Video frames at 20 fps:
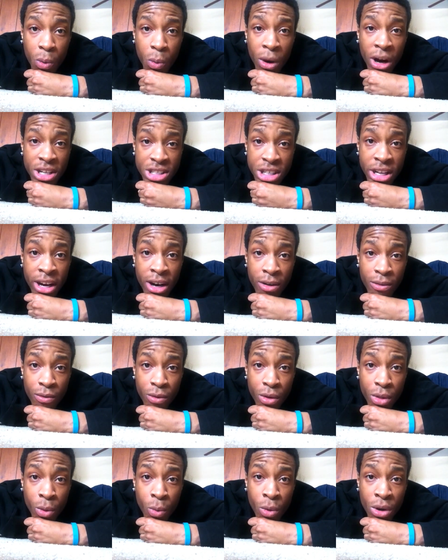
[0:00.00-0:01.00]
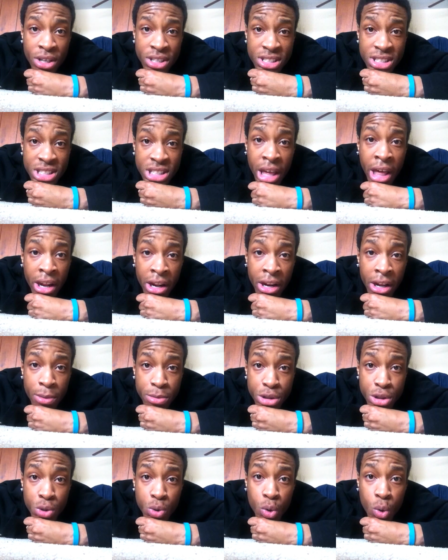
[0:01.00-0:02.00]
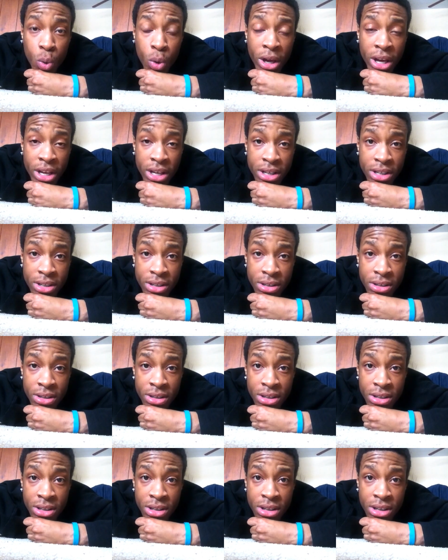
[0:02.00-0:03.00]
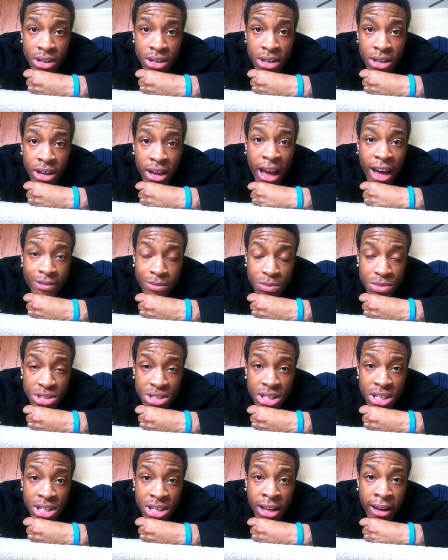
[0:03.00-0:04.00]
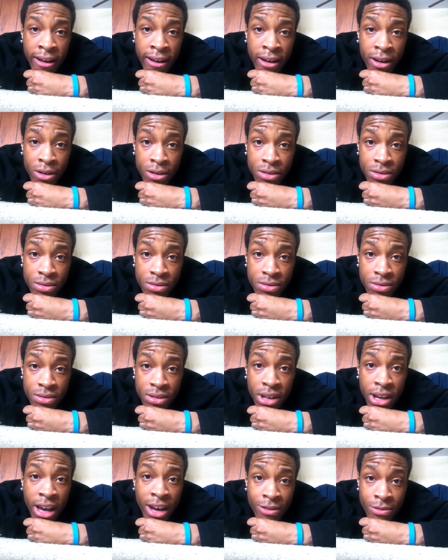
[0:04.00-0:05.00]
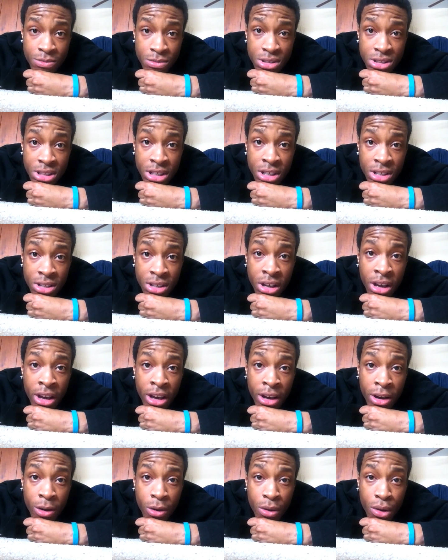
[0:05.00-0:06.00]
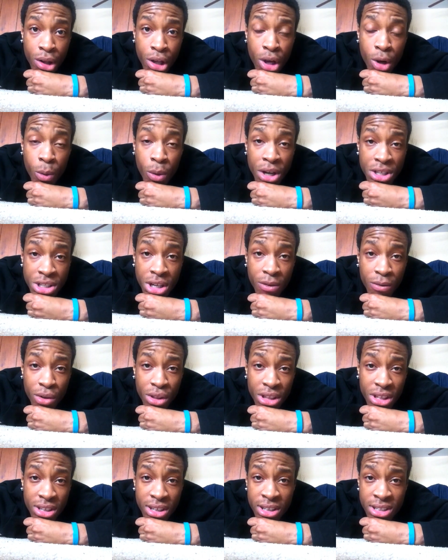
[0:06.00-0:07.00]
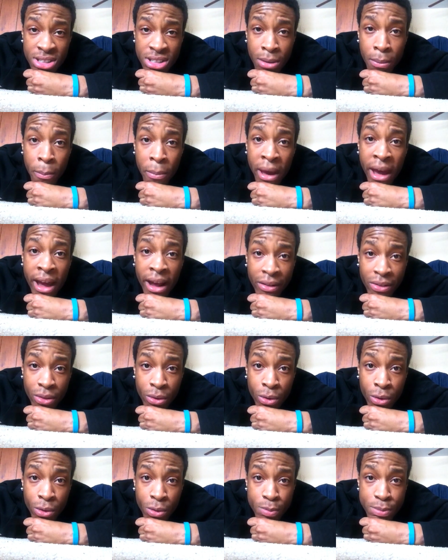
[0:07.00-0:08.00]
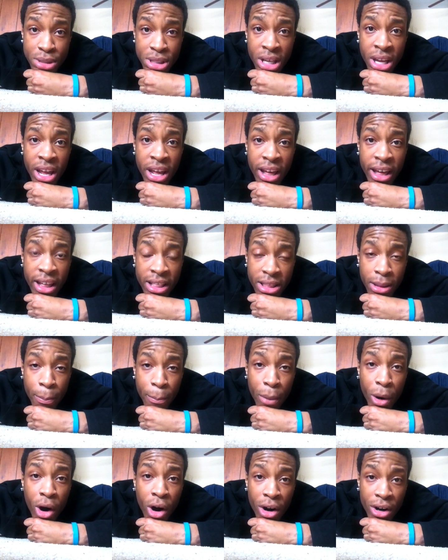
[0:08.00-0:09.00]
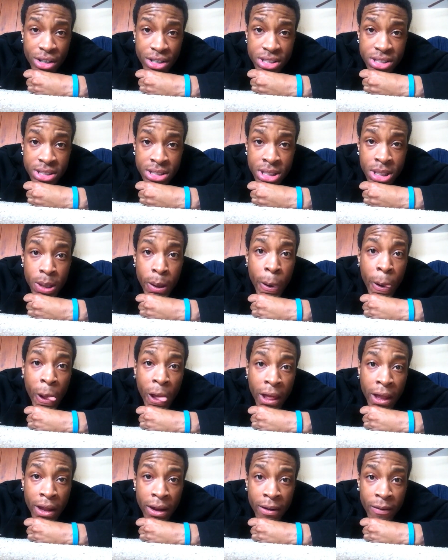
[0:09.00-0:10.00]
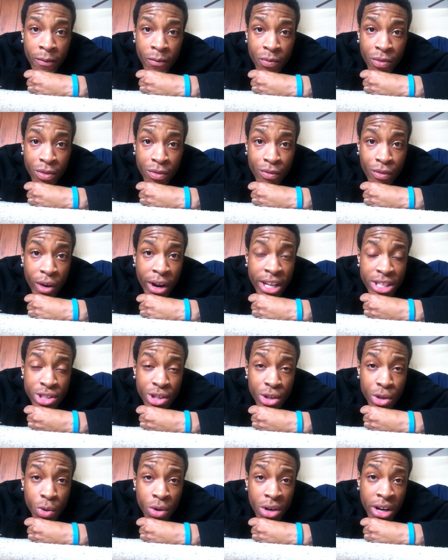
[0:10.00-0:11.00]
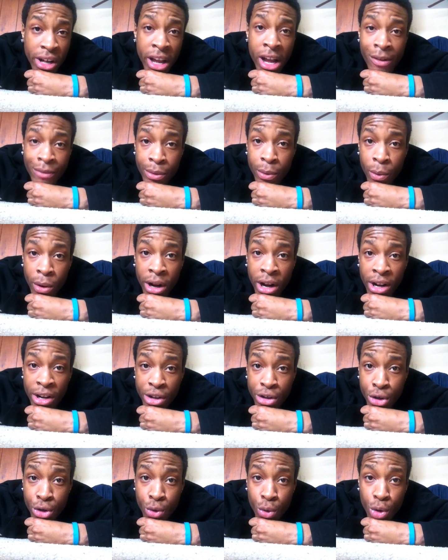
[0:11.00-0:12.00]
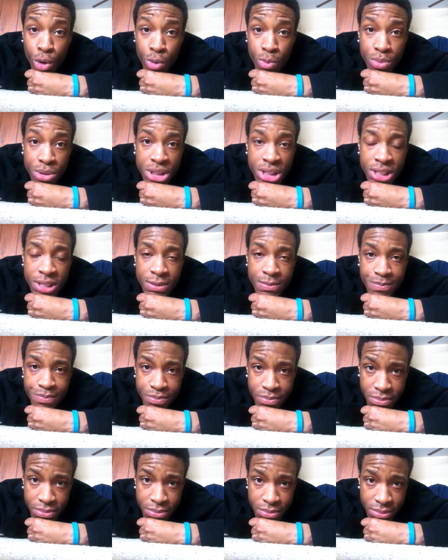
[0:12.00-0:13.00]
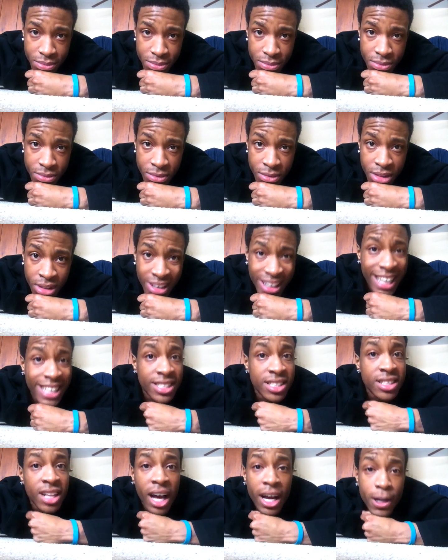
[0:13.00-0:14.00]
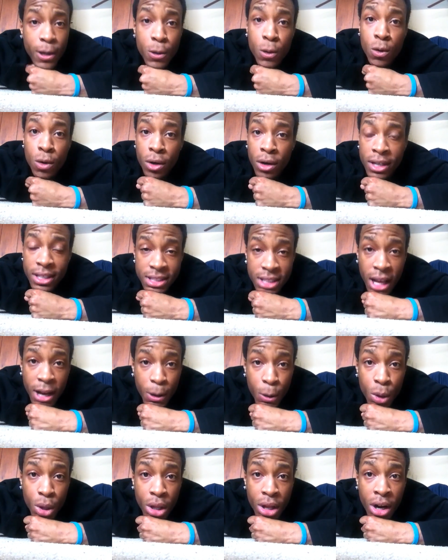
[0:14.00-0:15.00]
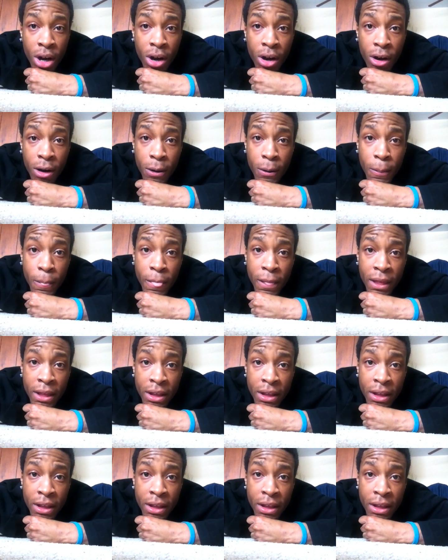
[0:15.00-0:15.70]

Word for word: Watch out for the ones standing up too quick. Have them sit down. Have them sit down. Watch out for the kids in the bathrooms, at the parks. Brands are doing it everywhere in groups. It's not cool. It's not cool at all.